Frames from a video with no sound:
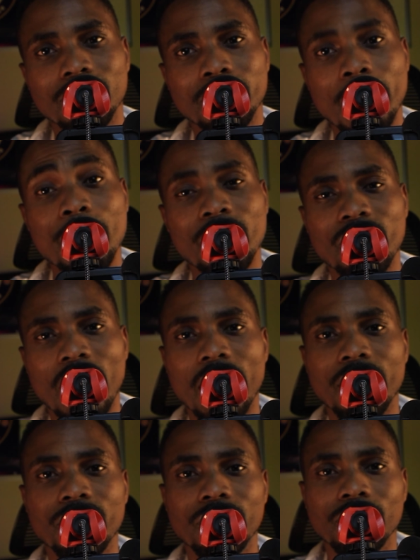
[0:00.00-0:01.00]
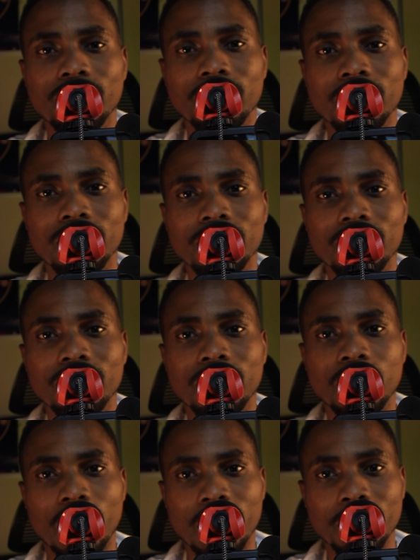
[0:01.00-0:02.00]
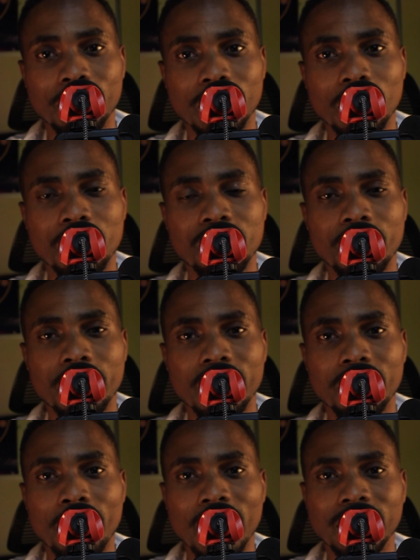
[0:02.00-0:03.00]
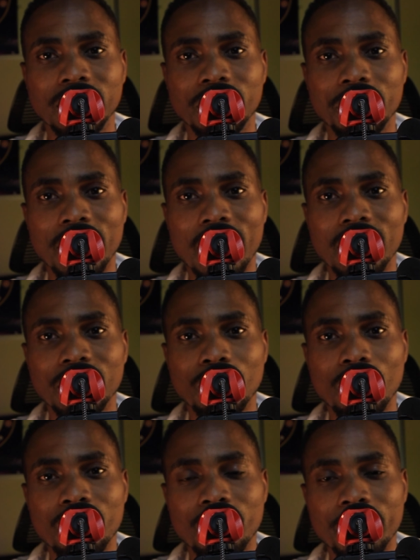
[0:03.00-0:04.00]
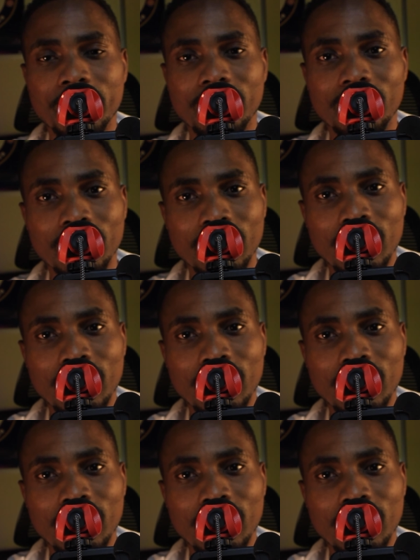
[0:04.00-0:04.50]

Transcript: Maybe 5. Tottenham is going for it. Manchester United is going for it.